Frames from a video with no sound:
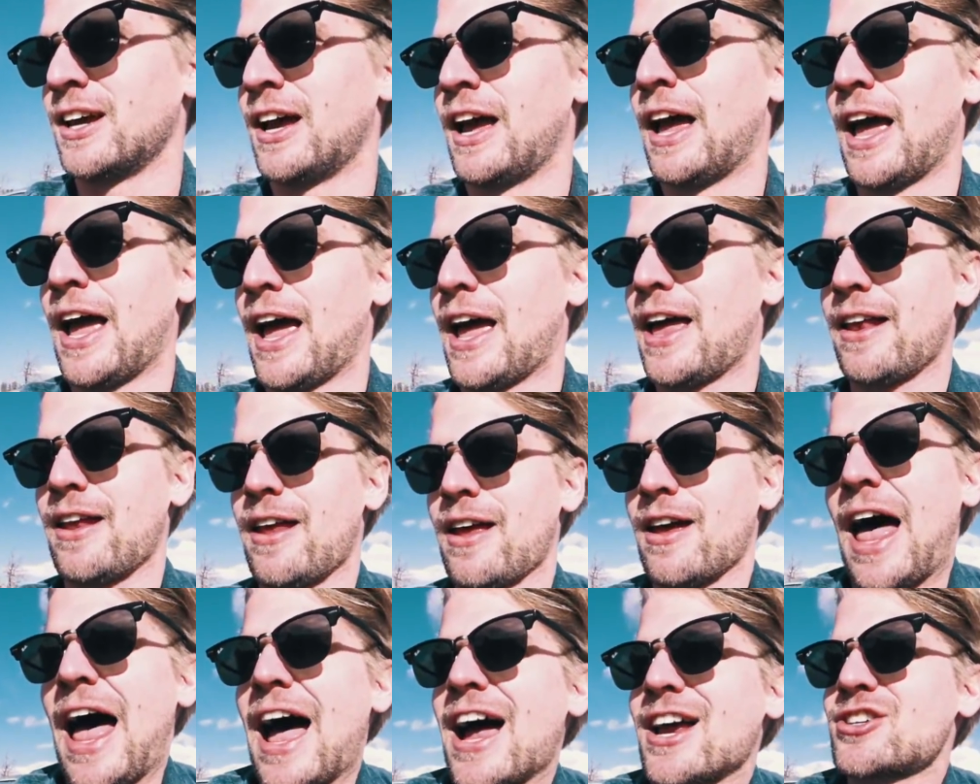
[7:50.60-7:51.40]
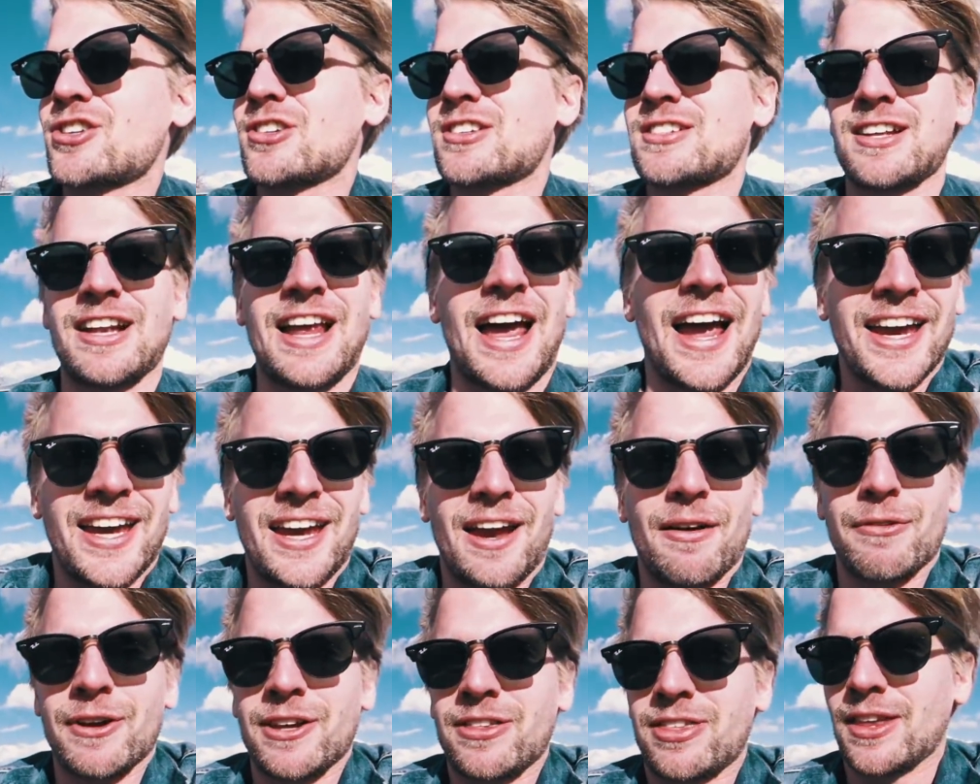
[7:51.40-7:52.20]
and I just
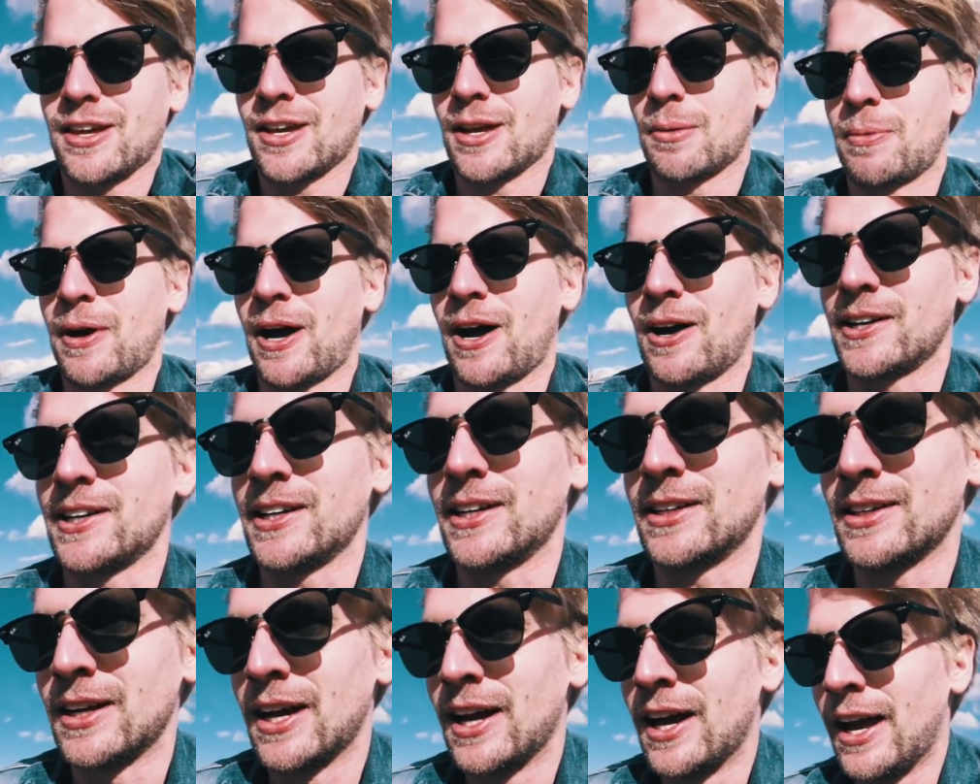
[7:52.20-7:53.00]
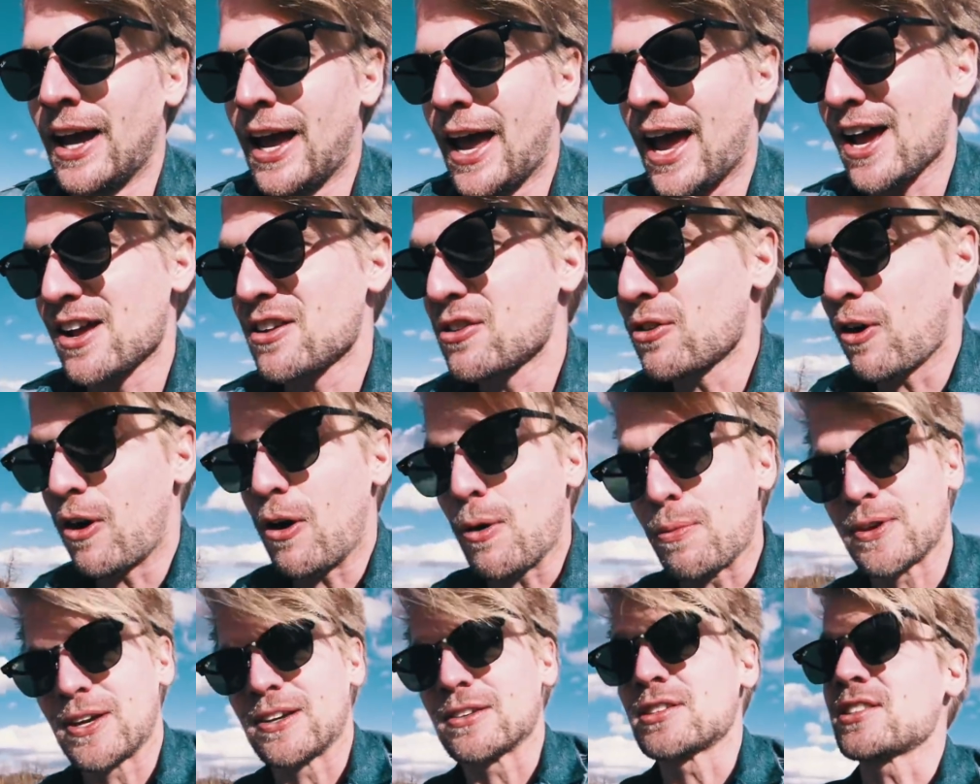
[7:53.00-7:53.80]
like everything about it. And
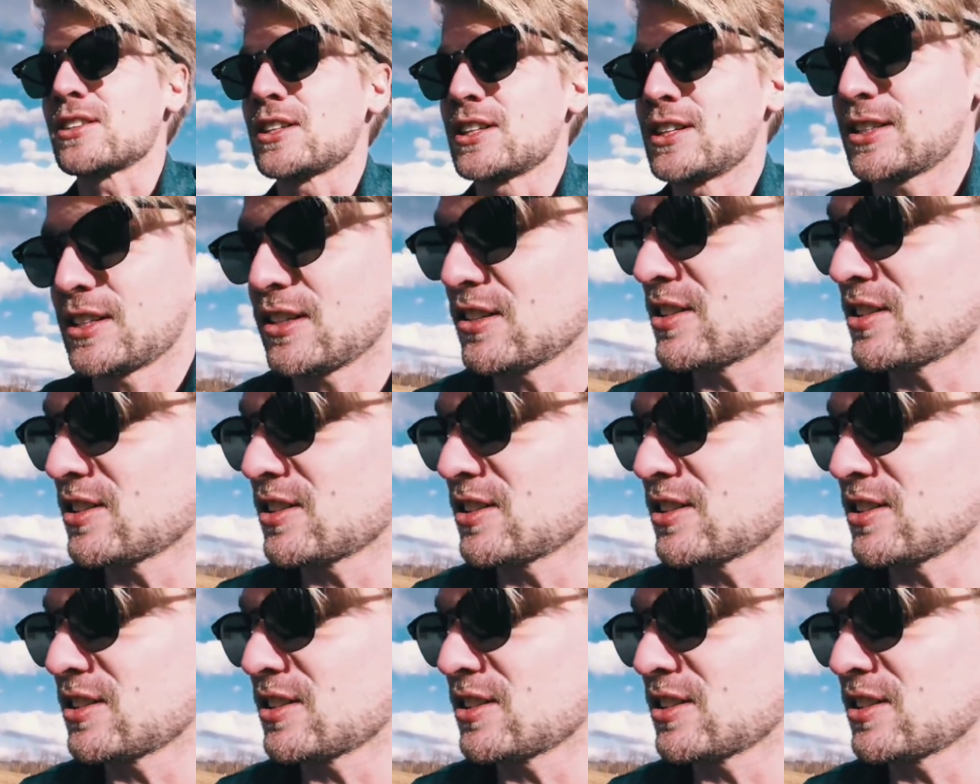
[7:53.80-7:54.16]
obviously